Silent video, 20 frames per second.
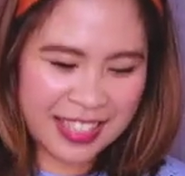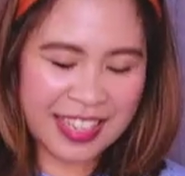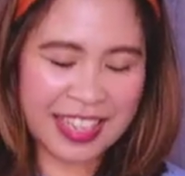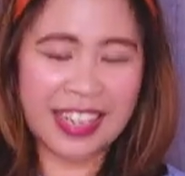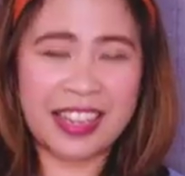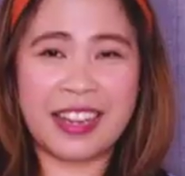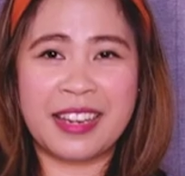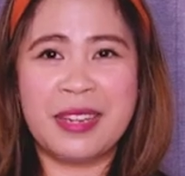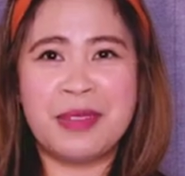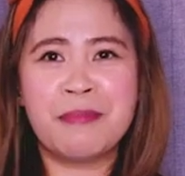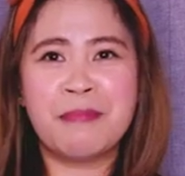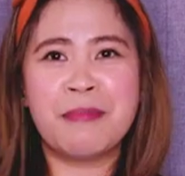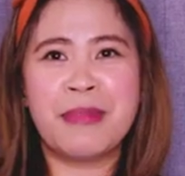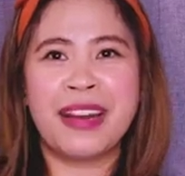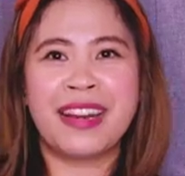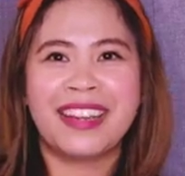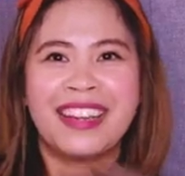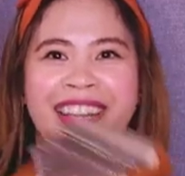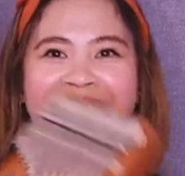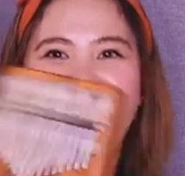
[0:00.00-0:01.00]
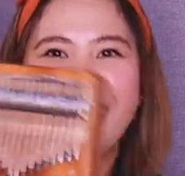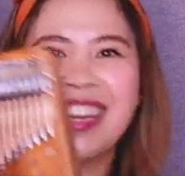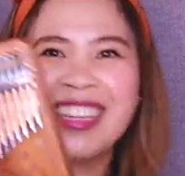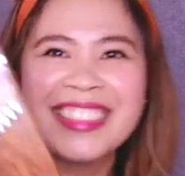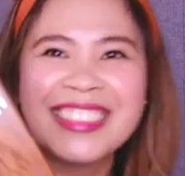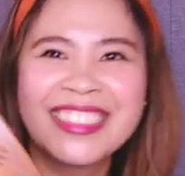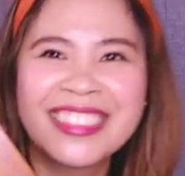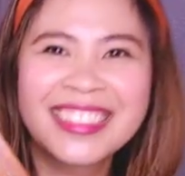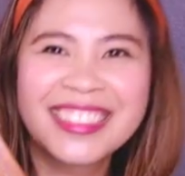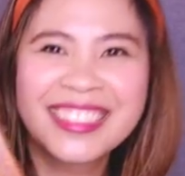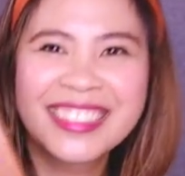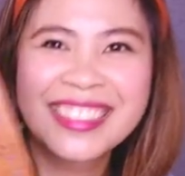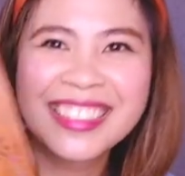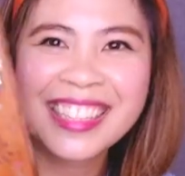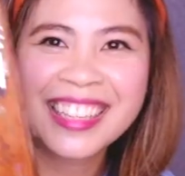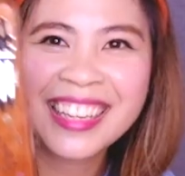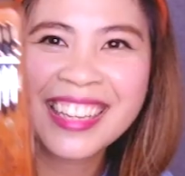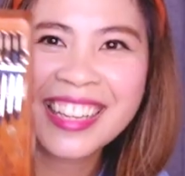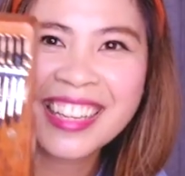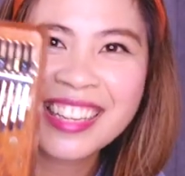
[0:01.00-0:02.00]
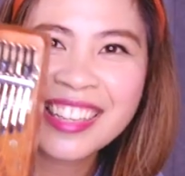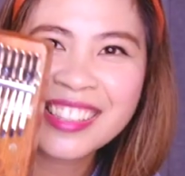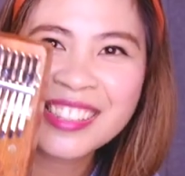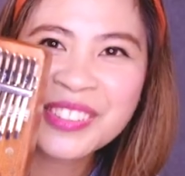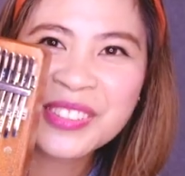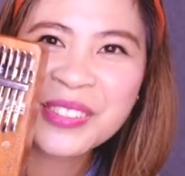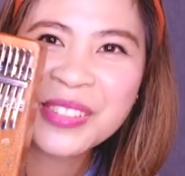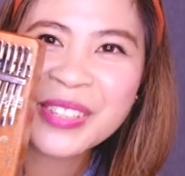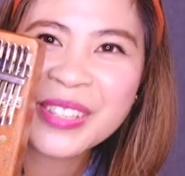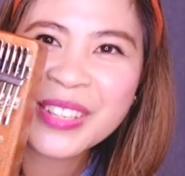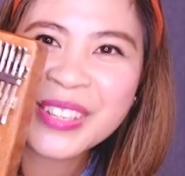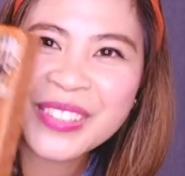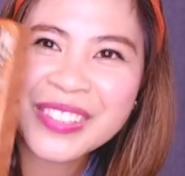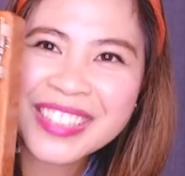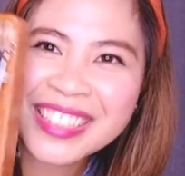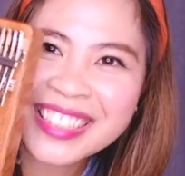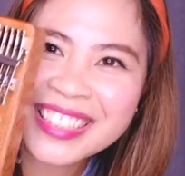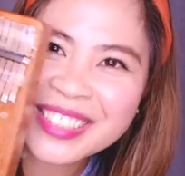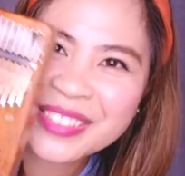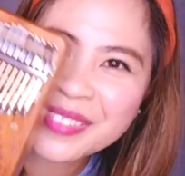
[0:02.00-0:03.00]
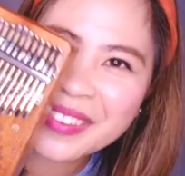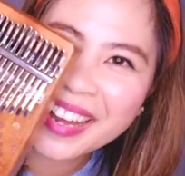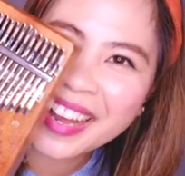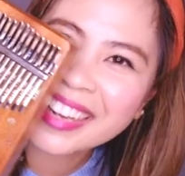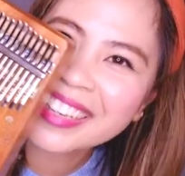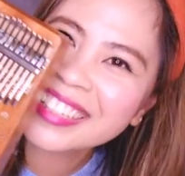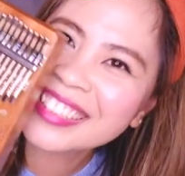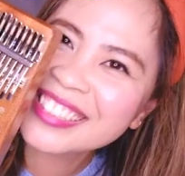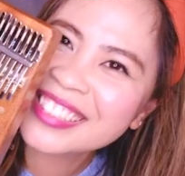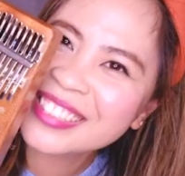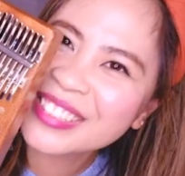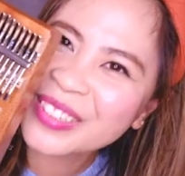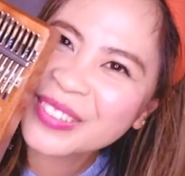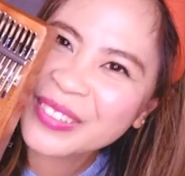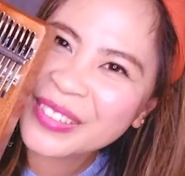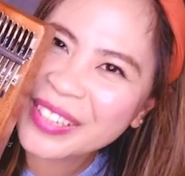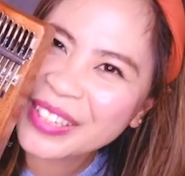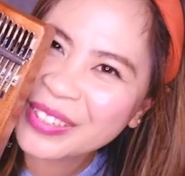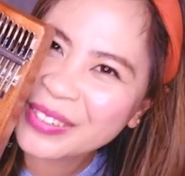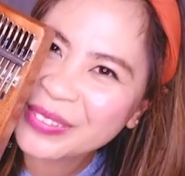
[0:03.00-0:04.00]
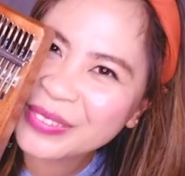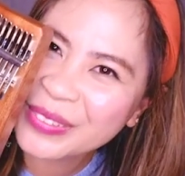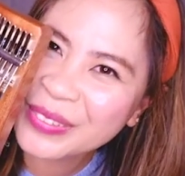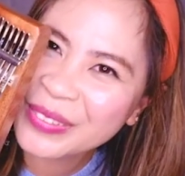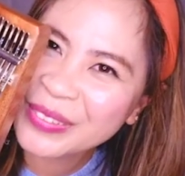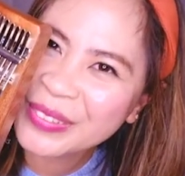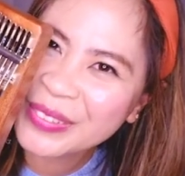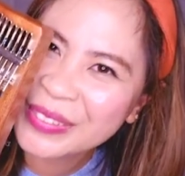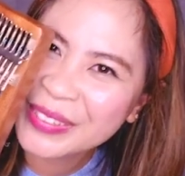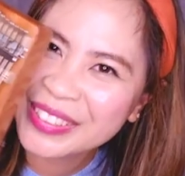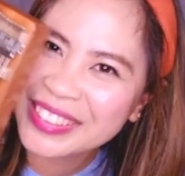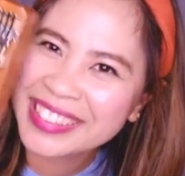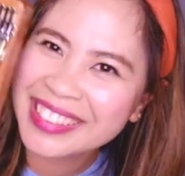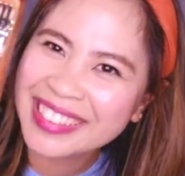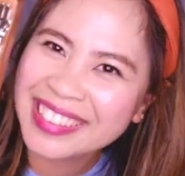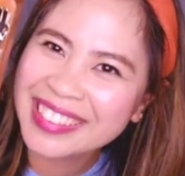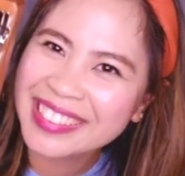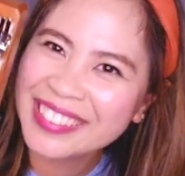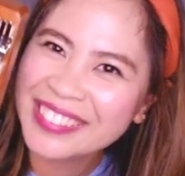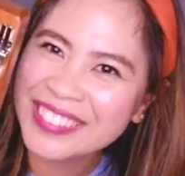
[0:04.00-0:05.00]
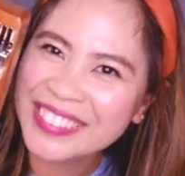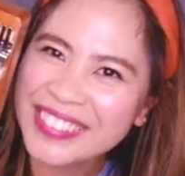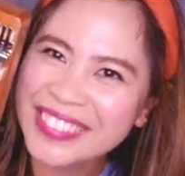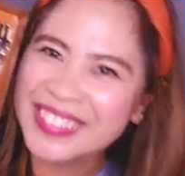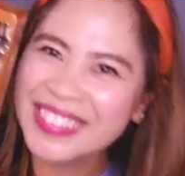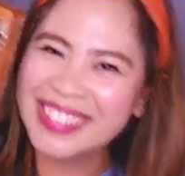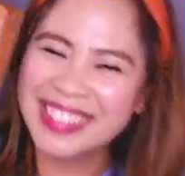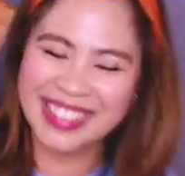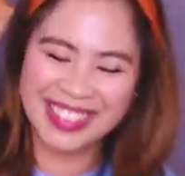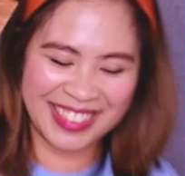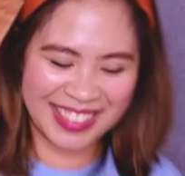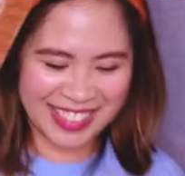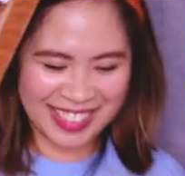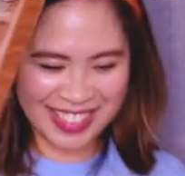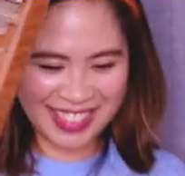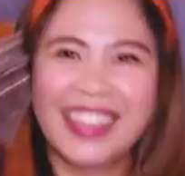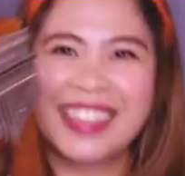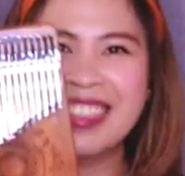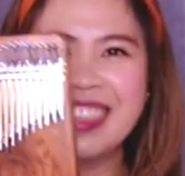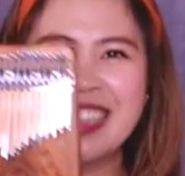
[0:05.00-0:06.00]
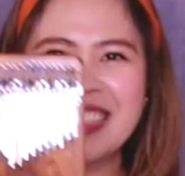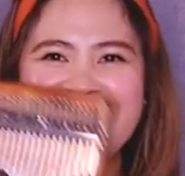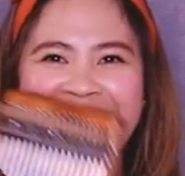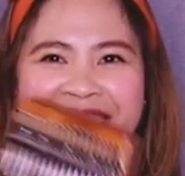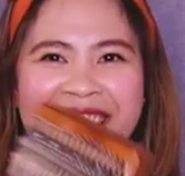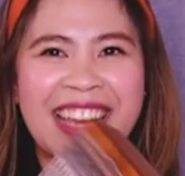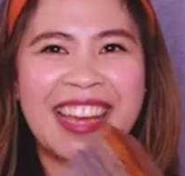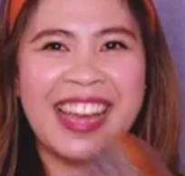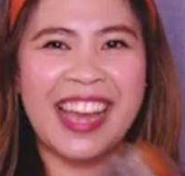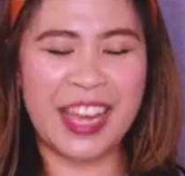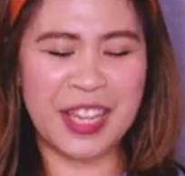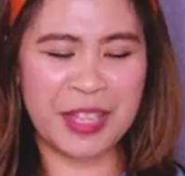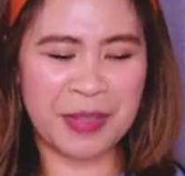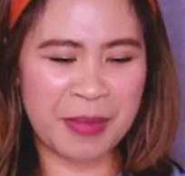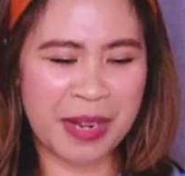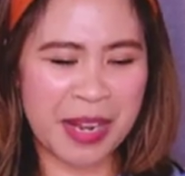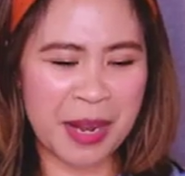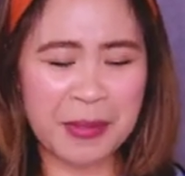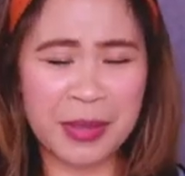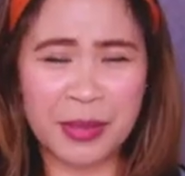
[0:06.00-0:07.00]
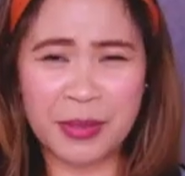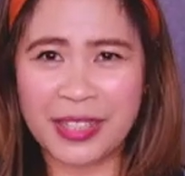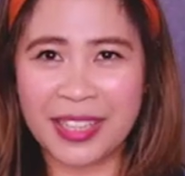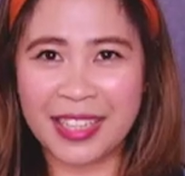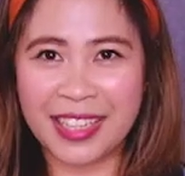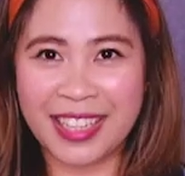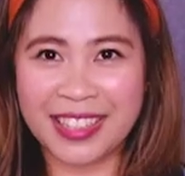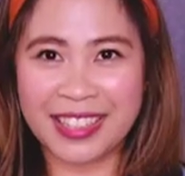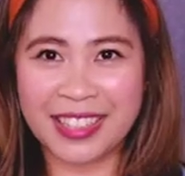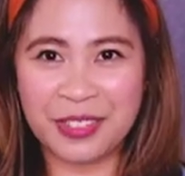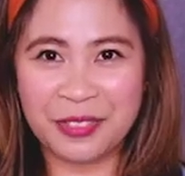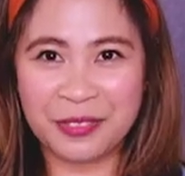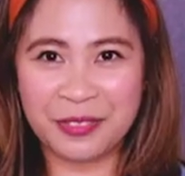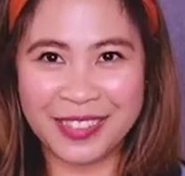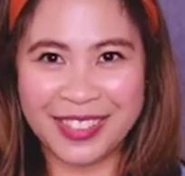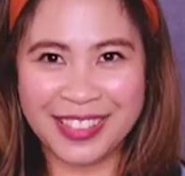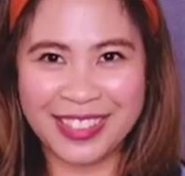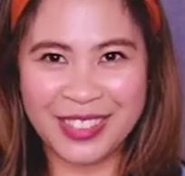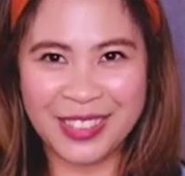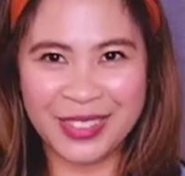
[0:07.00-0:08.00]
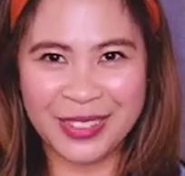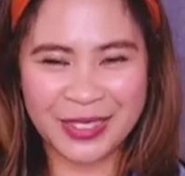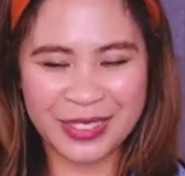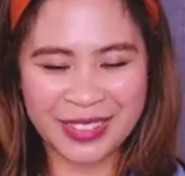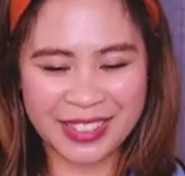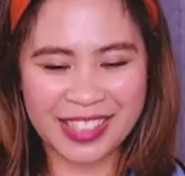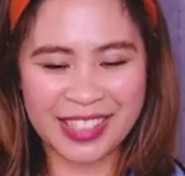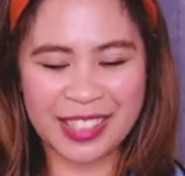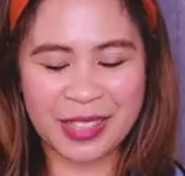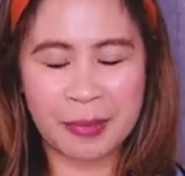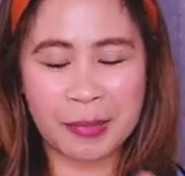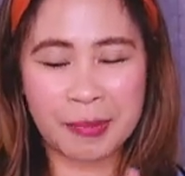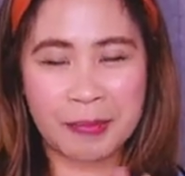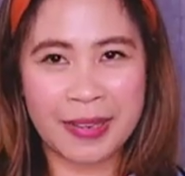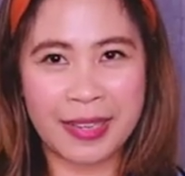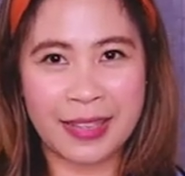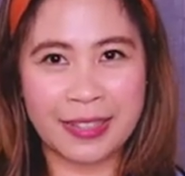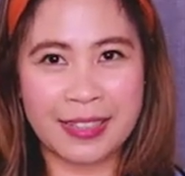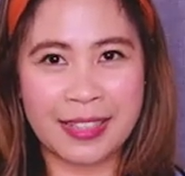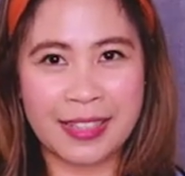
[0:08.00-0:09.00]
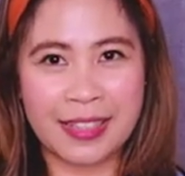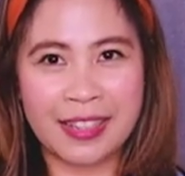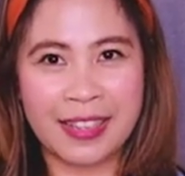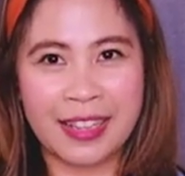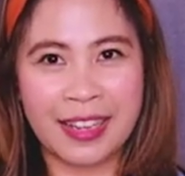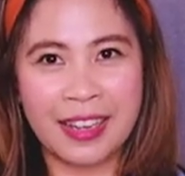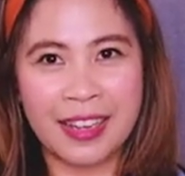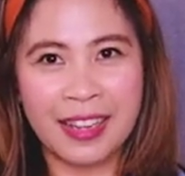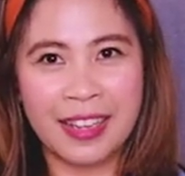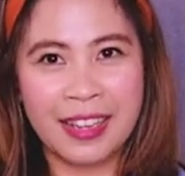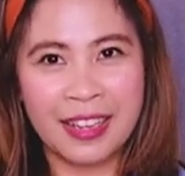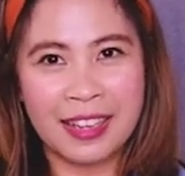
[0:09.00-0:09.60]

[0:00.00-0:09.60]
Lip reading: the kalimba, guys. Do you know this one? It's so cute. Kasi guys, marami akong nakikitang videos na nagpe-play sila ng